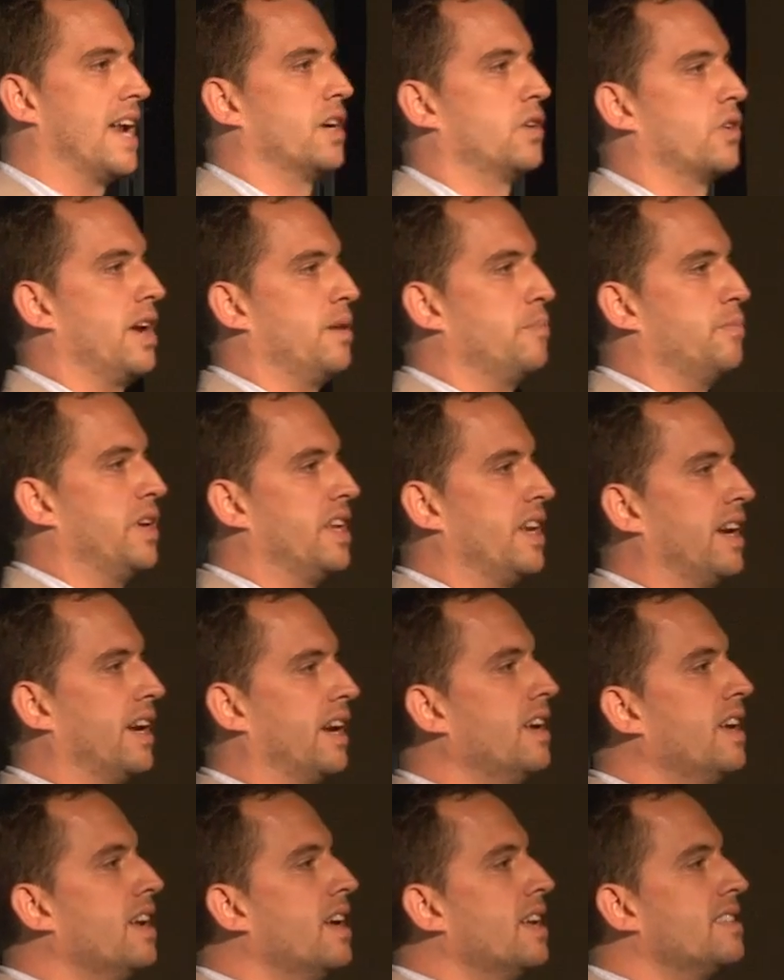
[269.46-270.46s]
had a great
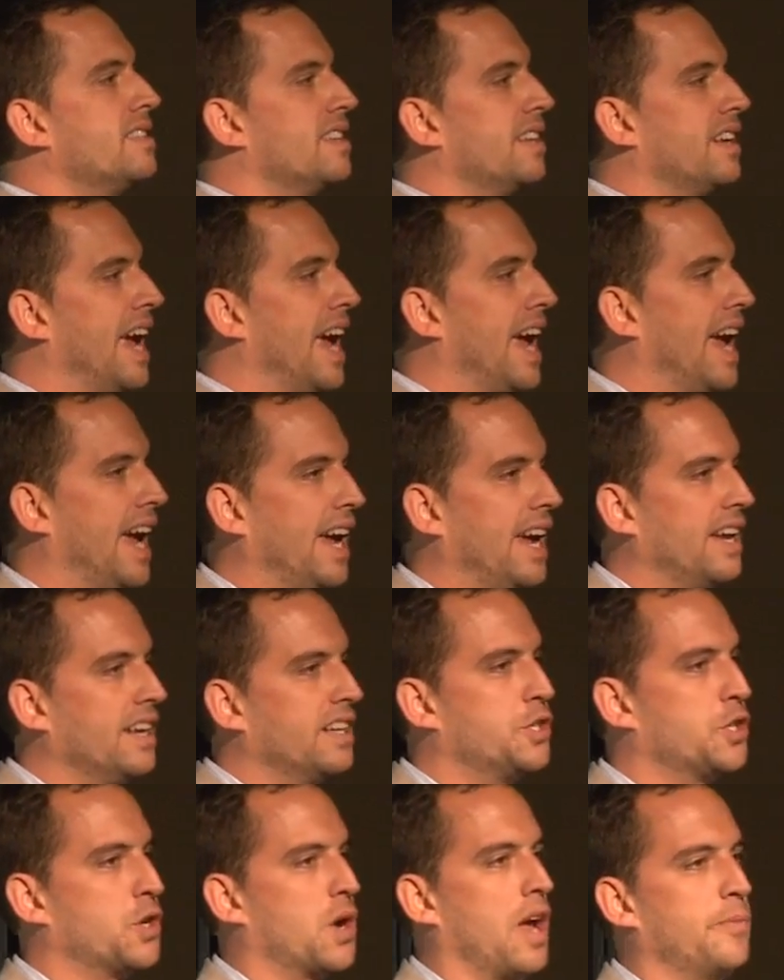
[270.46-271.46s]
meeting.
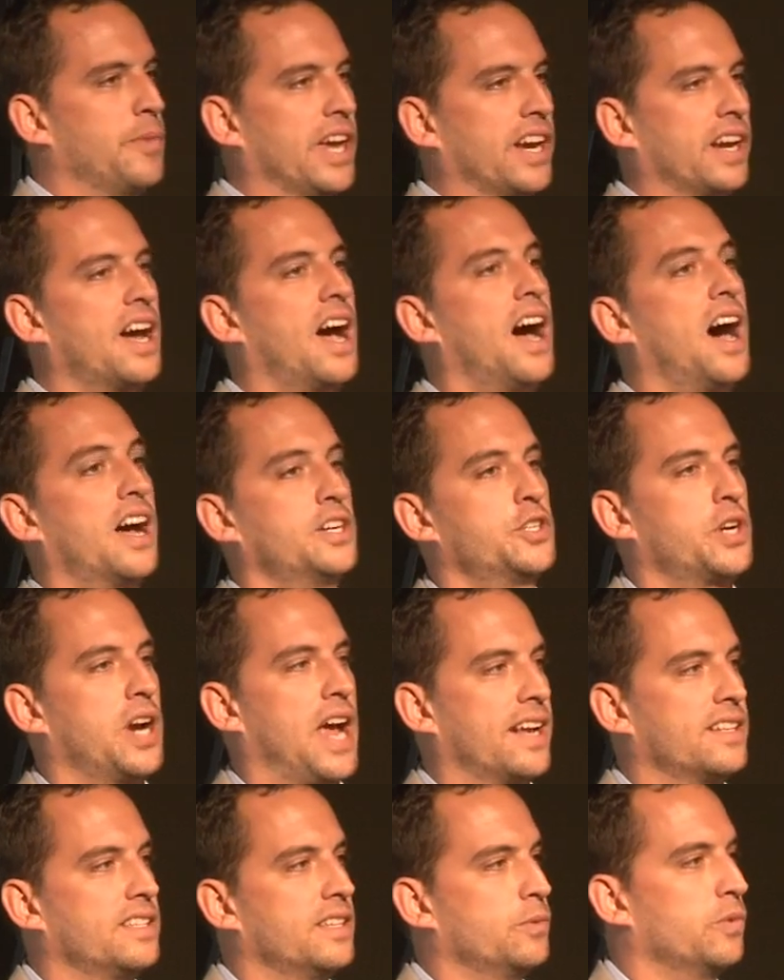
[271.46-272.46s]
Today, TriMet
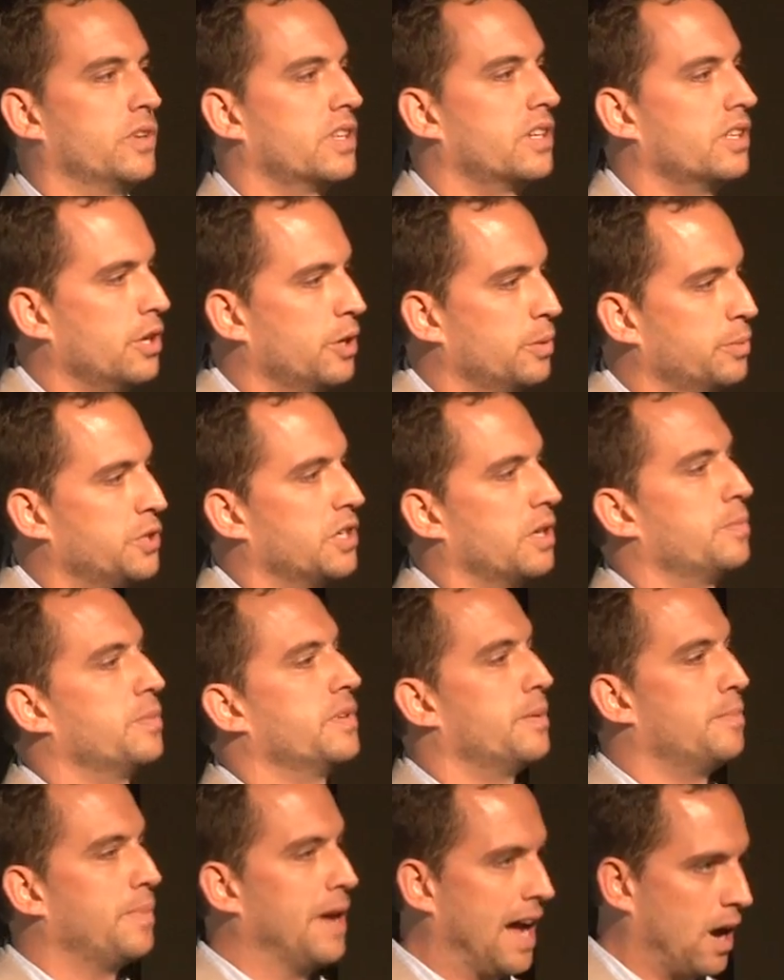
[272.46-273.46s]
contracted with
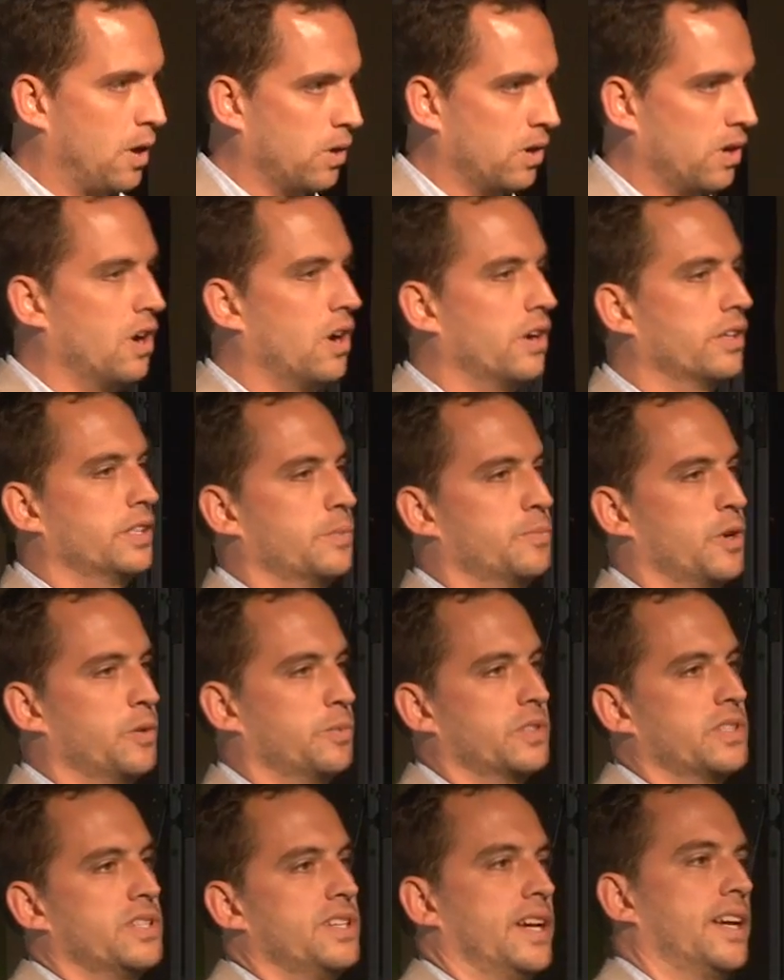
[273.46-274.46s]
GlobeSherpa to power all their
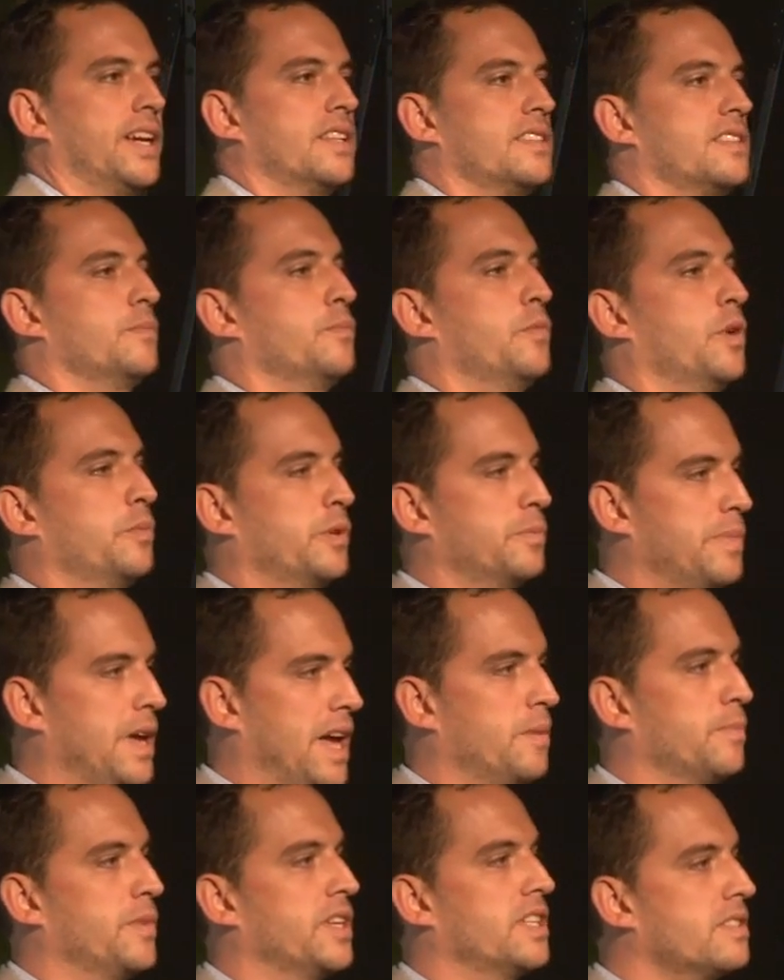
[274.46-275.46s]
mobile tickets and mobile
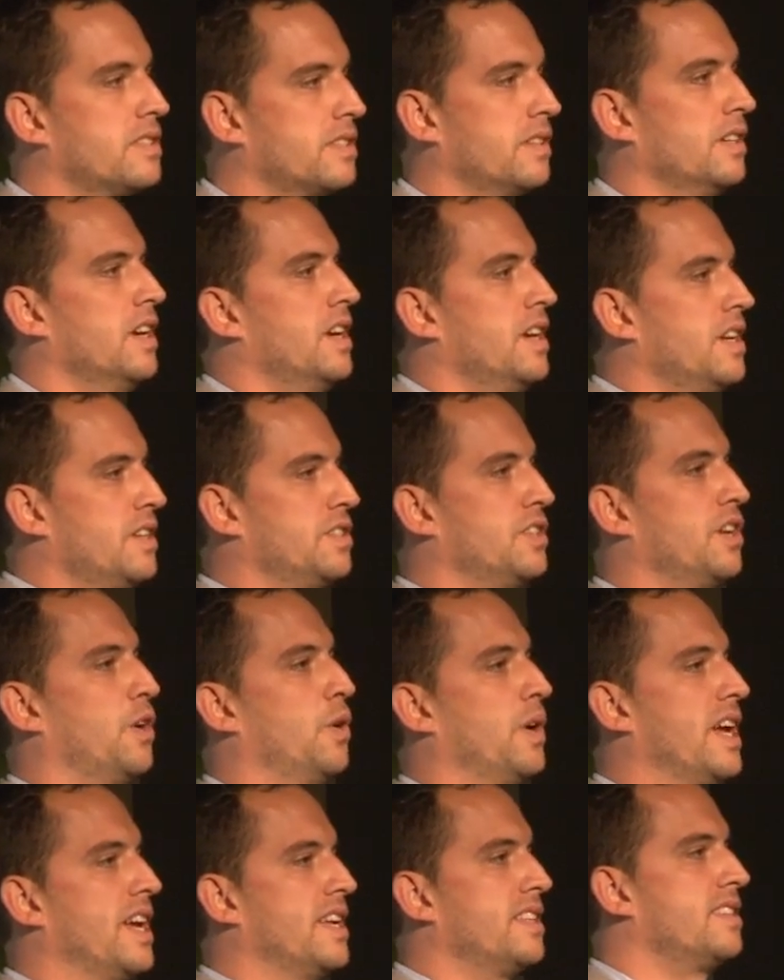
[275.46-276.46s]
payments.
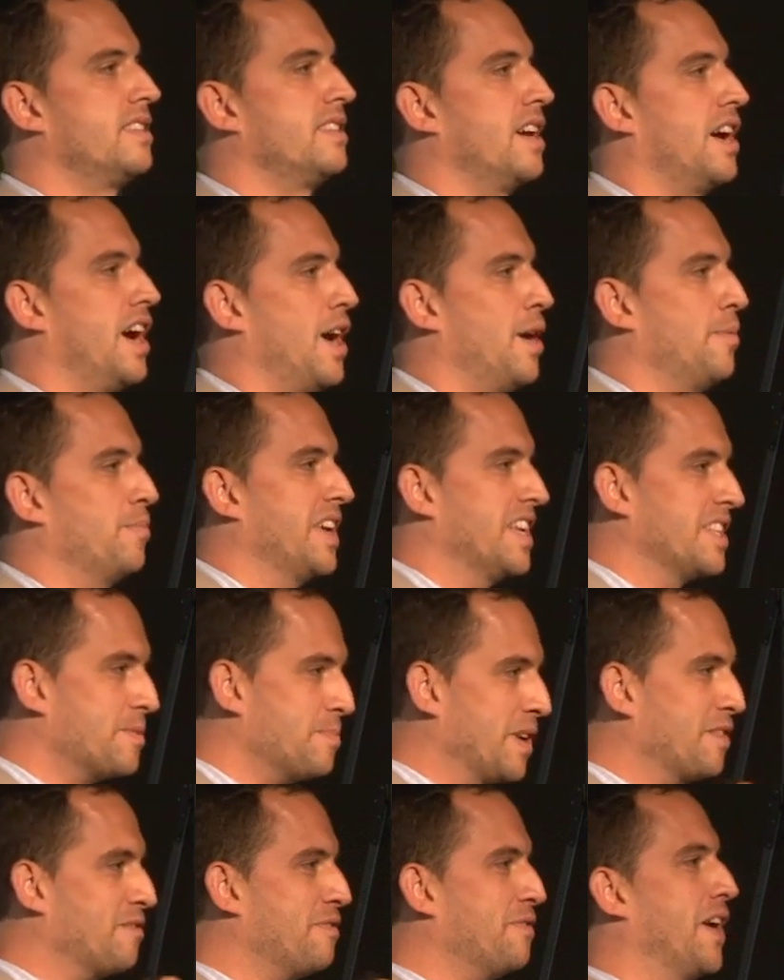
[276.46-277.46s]
So it's, um,
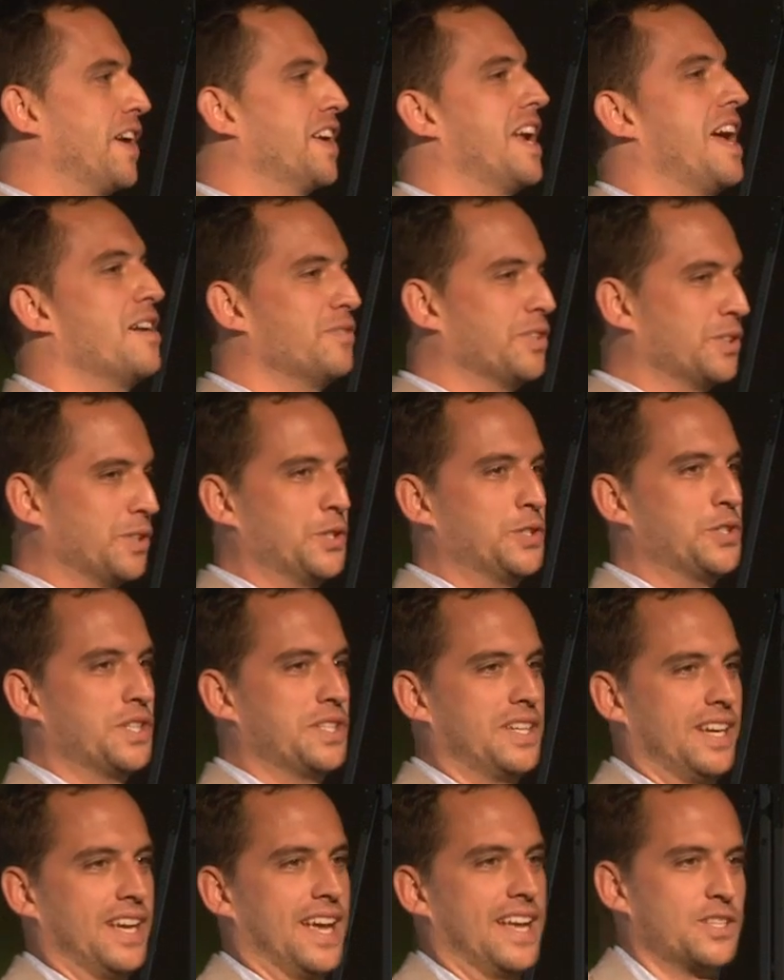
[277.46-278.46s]
it's been a fun
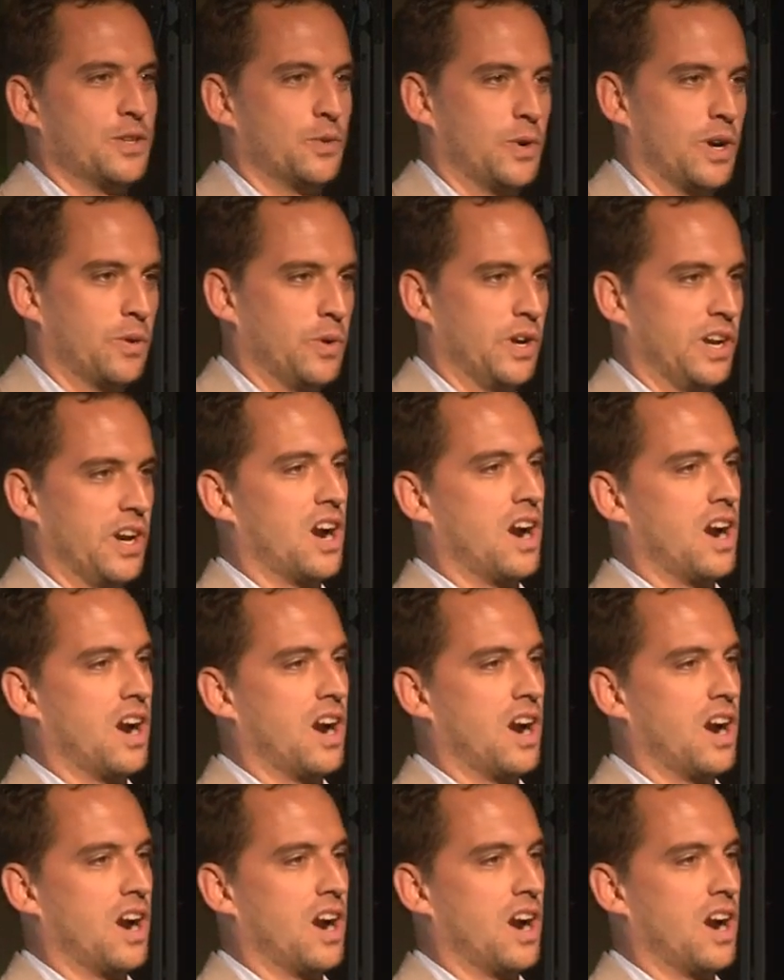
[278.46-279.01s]
evolution to get to where we